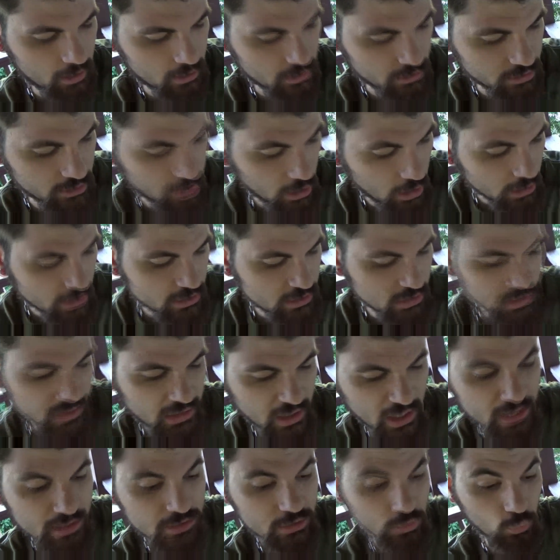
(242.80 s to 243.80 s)
Xerxes
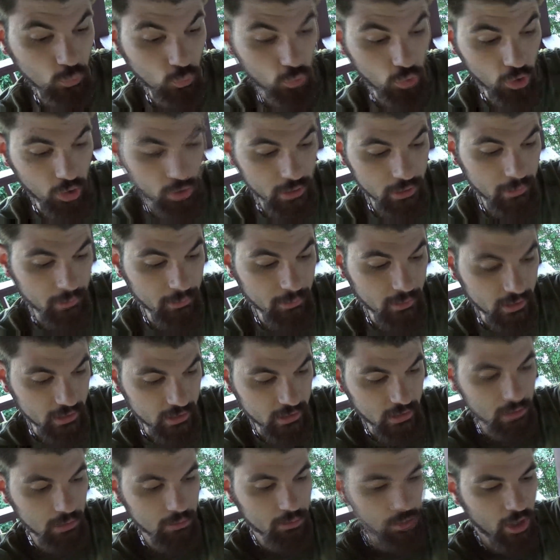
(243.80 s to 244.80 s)
eats 1
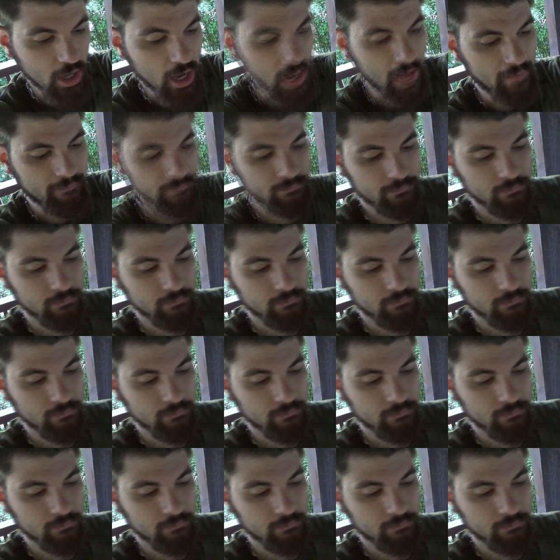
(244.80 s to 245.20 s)
medium rat.